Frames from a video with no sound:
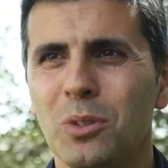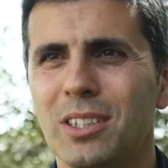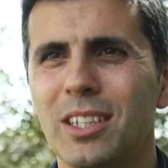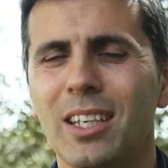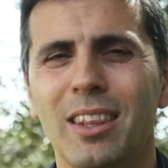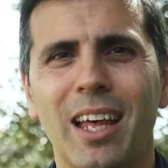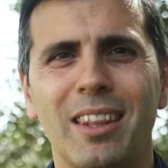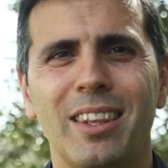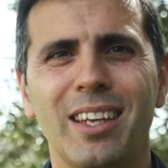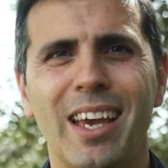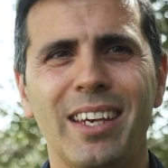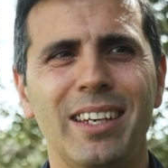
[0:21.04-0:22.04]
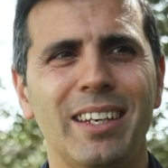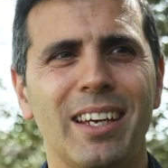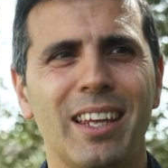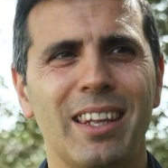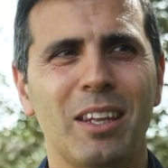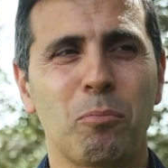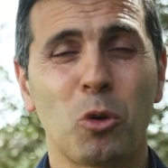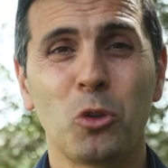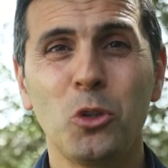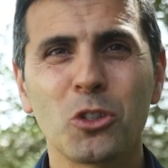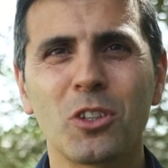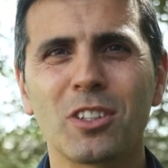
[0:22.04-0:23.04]
to see that the
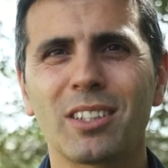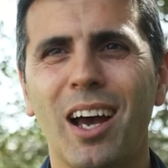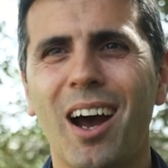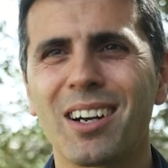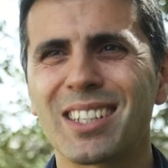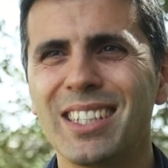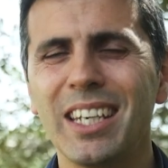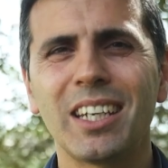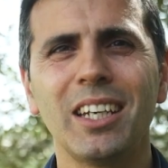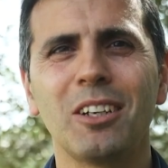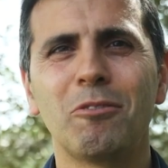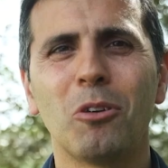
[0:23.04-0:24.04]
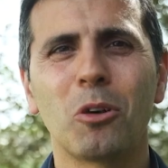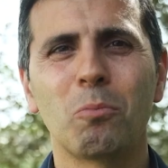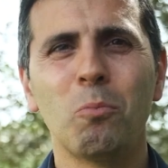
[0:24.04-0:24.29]
producers are seeking for